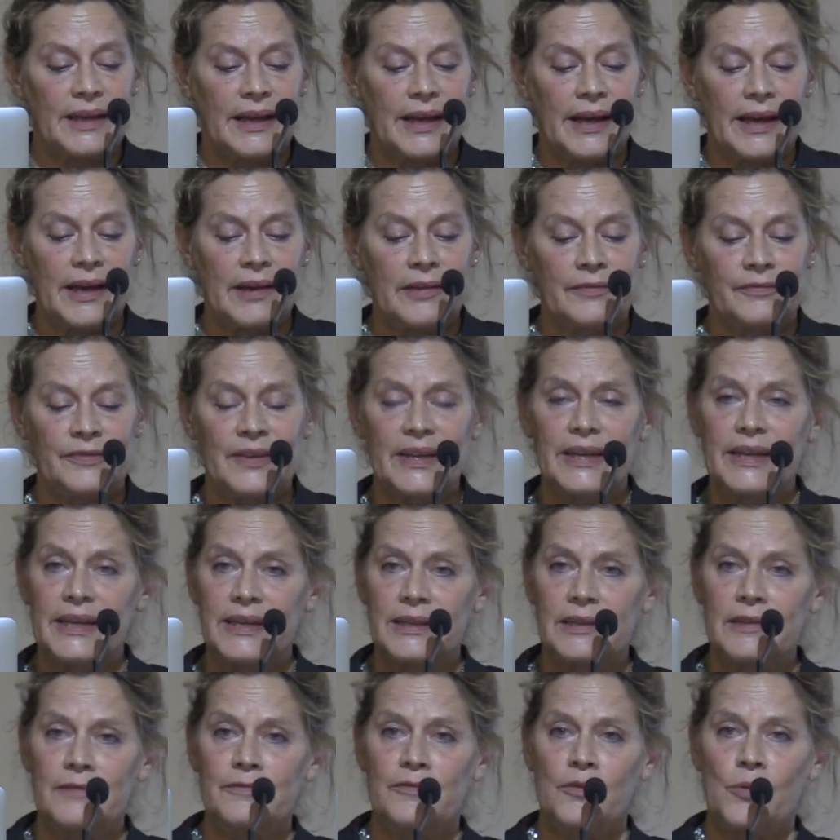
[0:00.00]
have
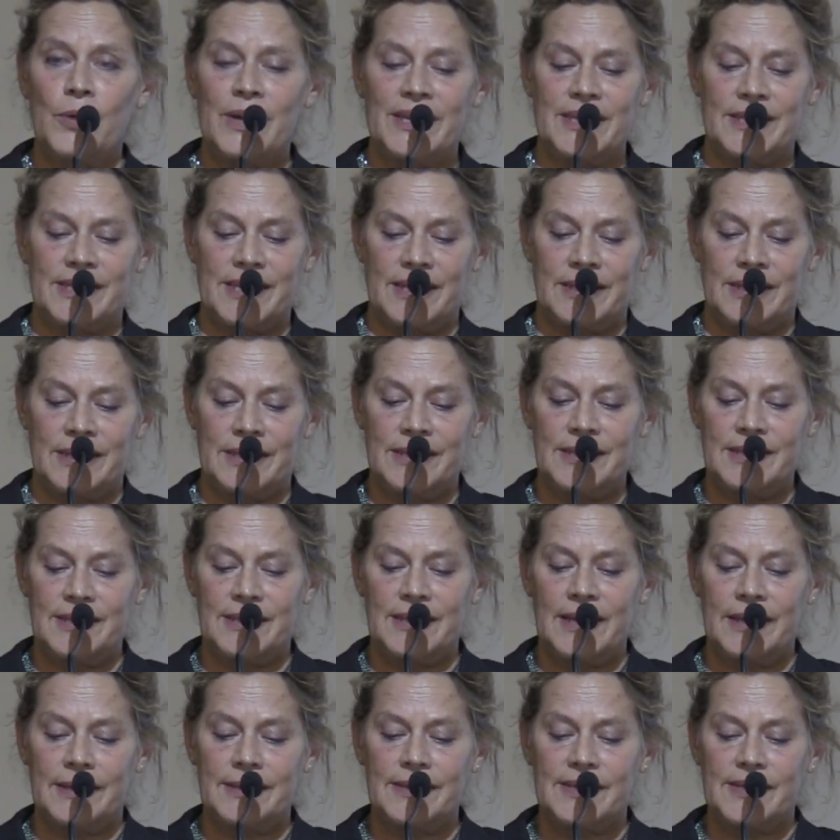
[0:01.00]
inner
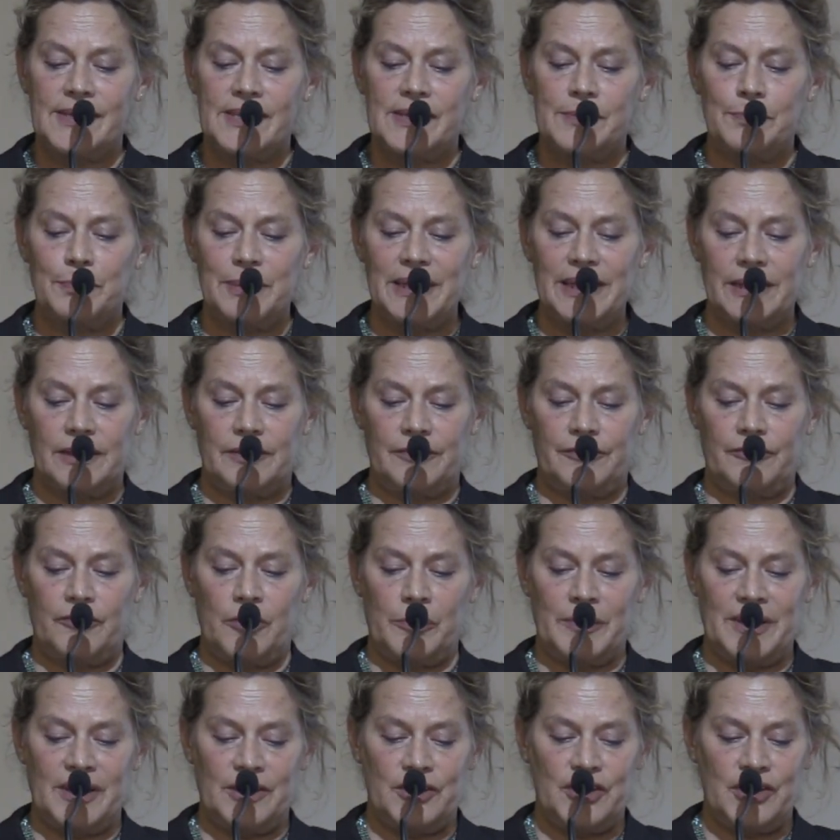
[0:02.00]
voices that split
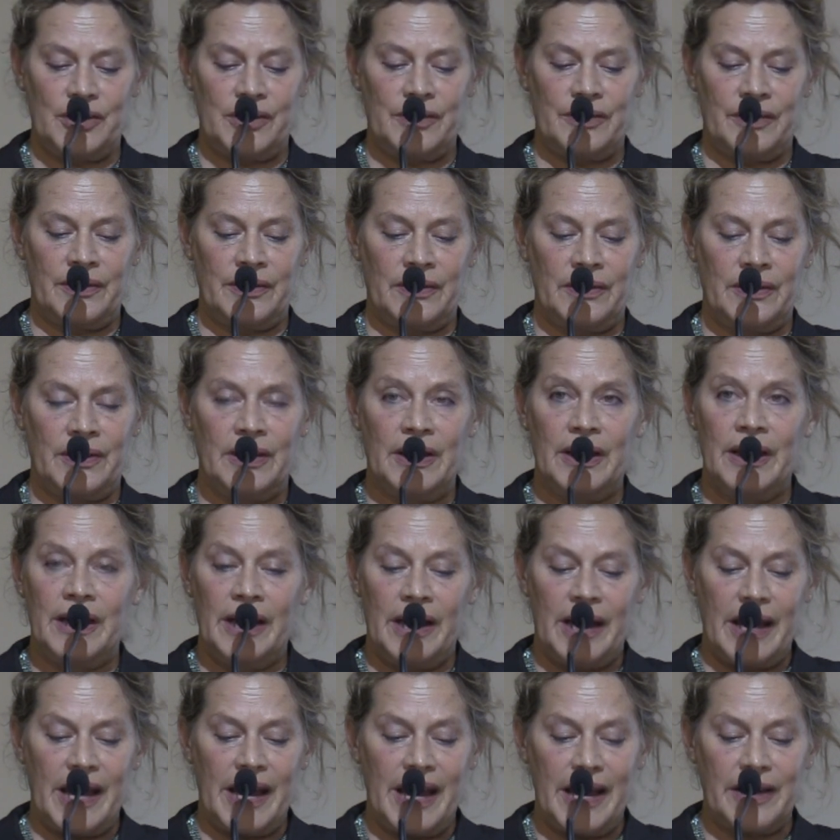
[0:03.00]
from each other,
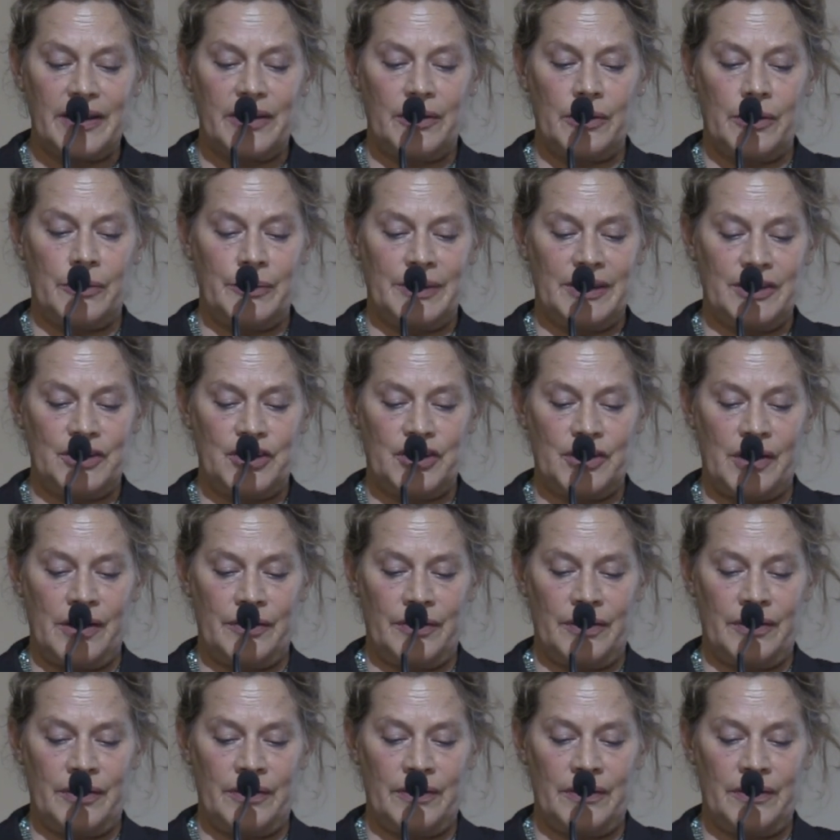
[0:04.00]
echo each
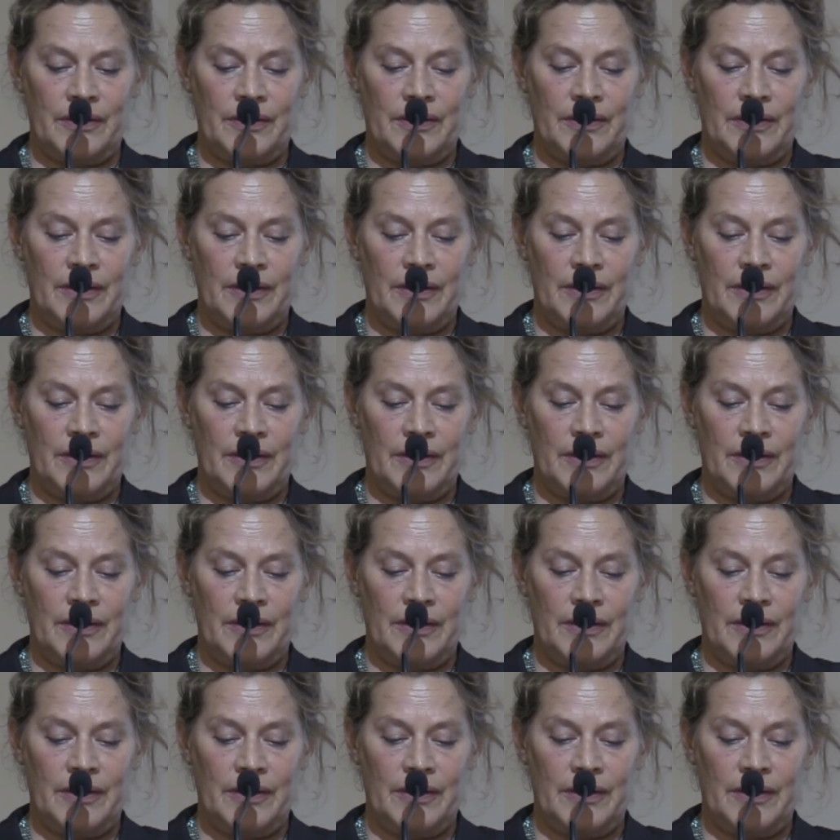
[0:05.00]
other.